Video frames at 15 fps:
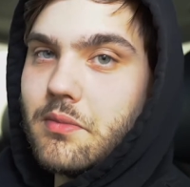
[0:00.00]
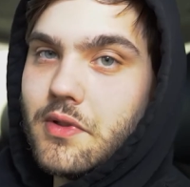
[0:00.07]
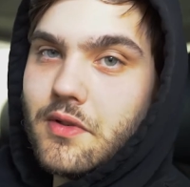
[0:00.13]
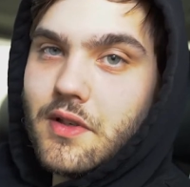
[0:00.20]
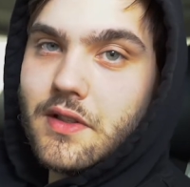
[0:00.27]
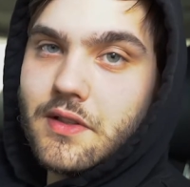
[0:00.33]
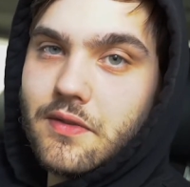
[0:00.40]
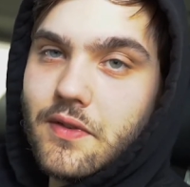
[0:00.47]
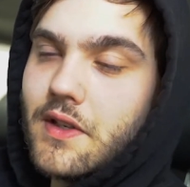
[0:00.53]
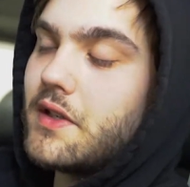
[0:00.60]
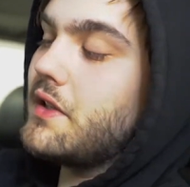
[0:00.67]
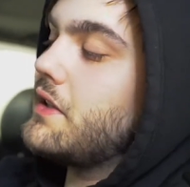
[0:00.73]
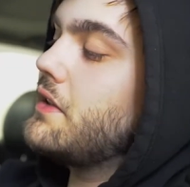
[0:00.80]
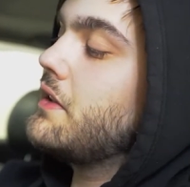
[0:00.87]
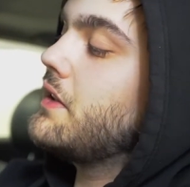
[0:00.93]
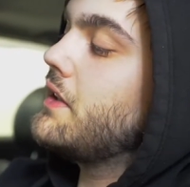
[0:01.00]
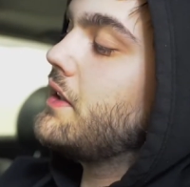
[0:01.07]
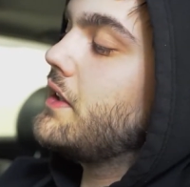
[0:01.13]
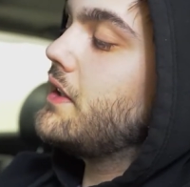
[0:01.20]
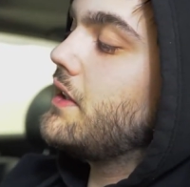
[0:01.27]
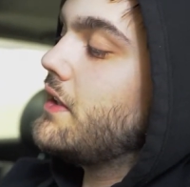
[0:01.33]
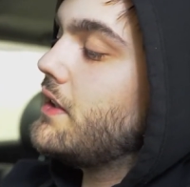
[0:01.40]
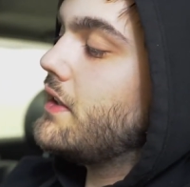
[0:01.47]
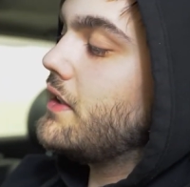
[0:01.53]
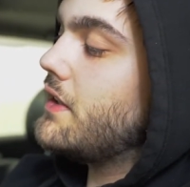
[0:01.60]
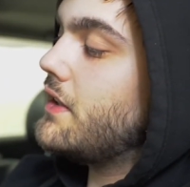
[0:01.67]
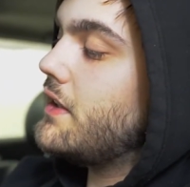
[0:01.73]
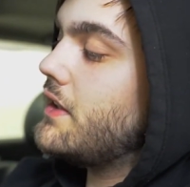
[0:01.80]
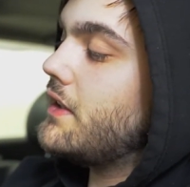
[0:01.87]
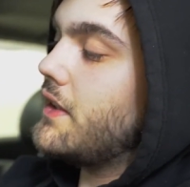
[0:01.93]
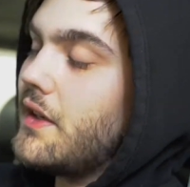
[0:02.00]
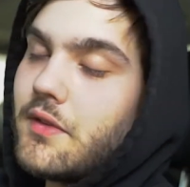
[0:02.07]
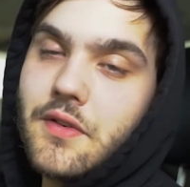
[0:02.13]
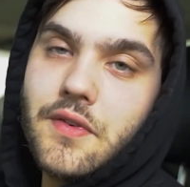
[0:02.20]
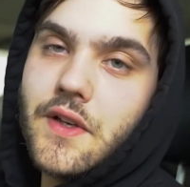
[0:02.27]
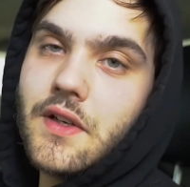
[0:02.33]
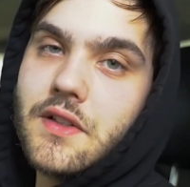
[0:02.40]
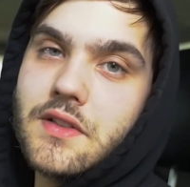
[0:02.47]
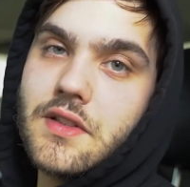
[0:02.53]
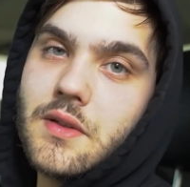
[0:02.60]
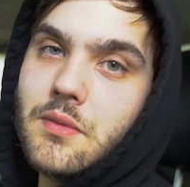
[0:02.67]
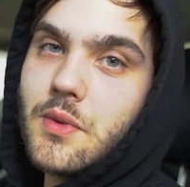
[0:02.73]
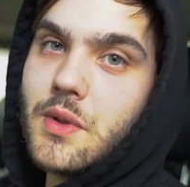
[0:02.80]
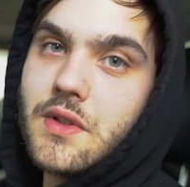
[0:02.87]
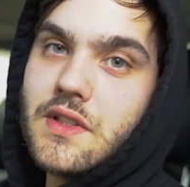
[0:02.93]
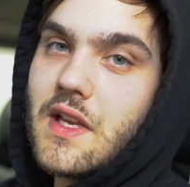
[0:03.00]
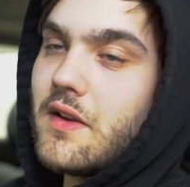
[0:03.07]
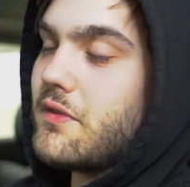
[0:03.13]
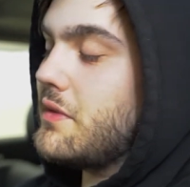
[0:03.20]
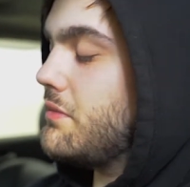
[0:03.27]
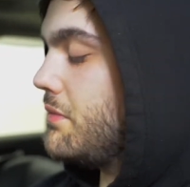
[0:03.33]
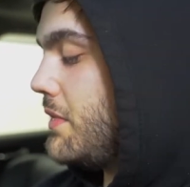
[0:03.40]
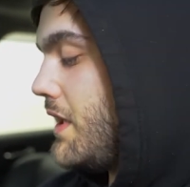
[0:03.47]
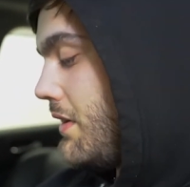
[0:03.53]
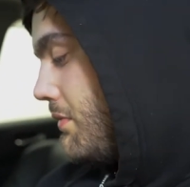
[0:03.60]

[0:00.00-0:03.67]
blue on this finger. It never fails, so I'm always having black